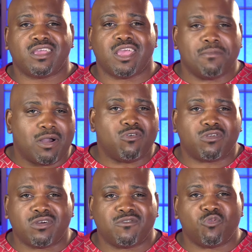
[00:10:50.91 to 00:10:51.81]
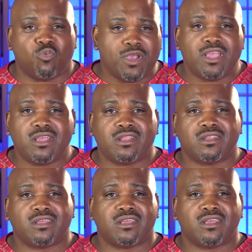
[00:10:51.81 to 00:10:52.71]
Am I going to win?
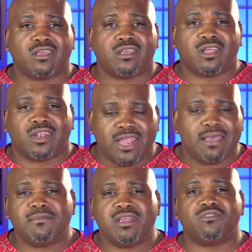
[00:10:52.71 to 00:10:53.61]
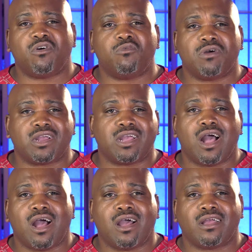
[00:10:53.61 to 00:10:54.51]
Let me know what
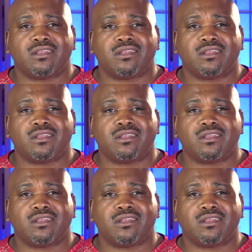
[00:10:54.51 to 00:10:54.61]
God